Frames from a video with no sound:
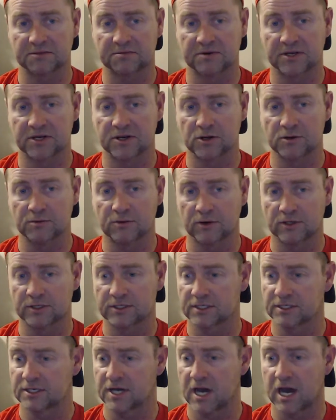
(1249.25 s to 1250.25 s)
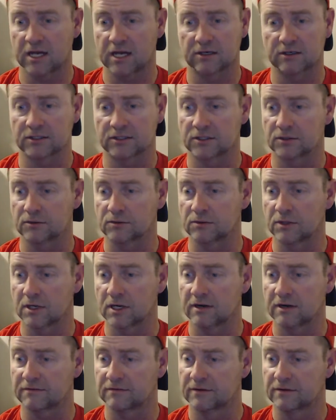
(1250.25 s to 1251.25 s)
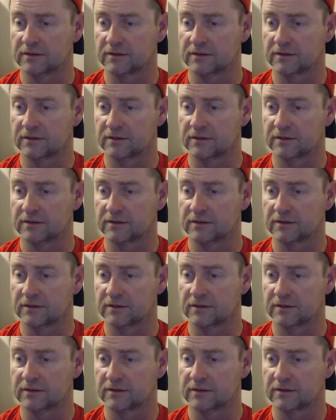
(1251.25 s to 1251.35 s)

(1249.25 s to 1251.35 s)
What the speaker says: but newborns and toddlers are rough.